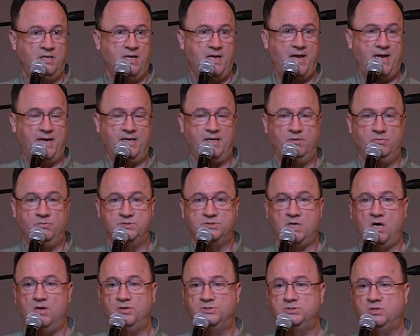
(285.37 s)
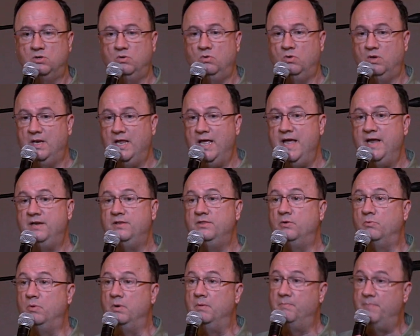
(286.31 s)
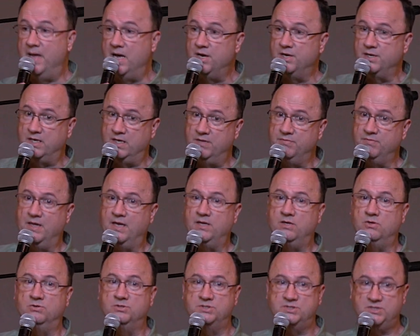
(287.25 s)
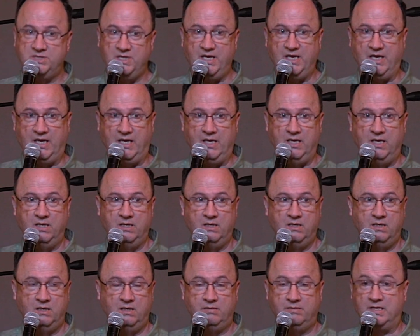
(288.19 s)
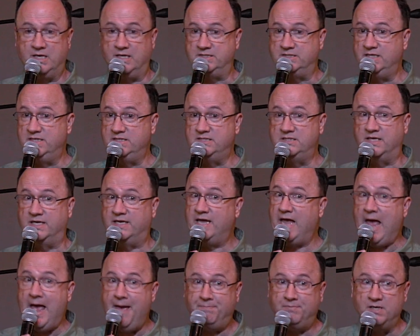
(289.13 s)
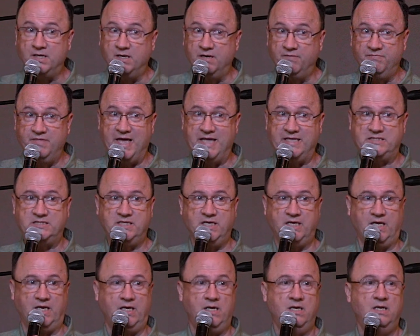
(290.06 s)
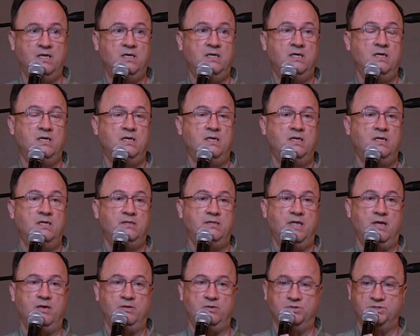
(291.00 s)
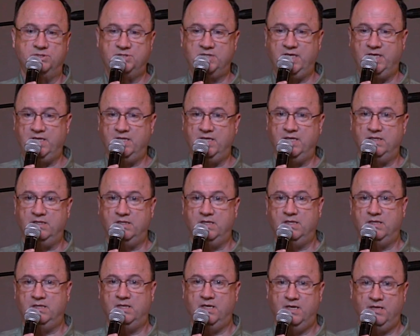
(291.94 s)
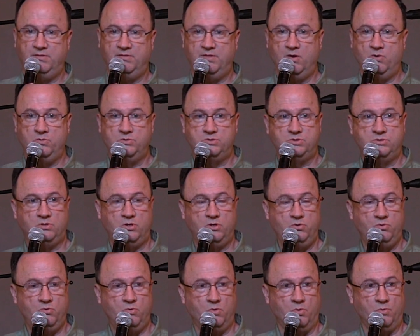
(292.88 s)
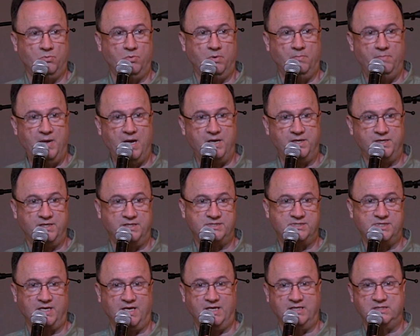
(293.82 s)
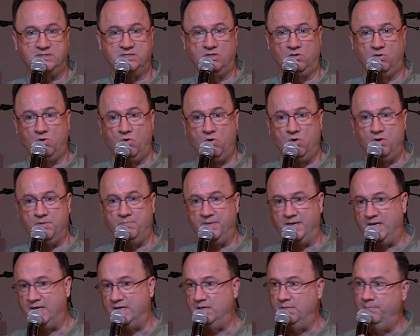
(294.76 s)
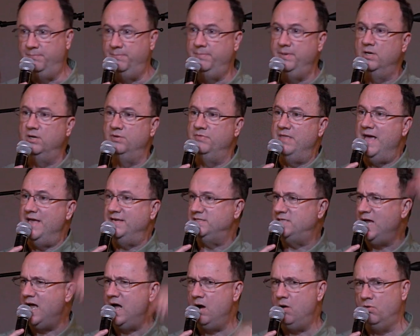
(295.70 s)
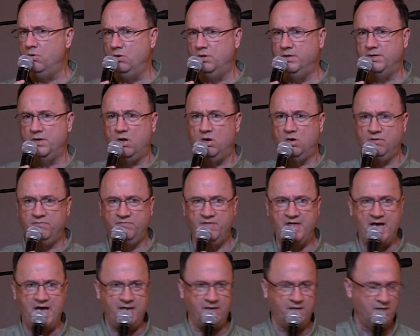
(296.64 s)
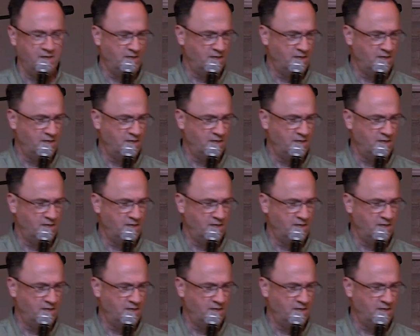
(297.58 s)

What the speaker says: And he was also led the rebellion that you'll see, because he's the captain of that city, that you'll see that those who were rebellious against the Lord and begin to build that tower and all of that.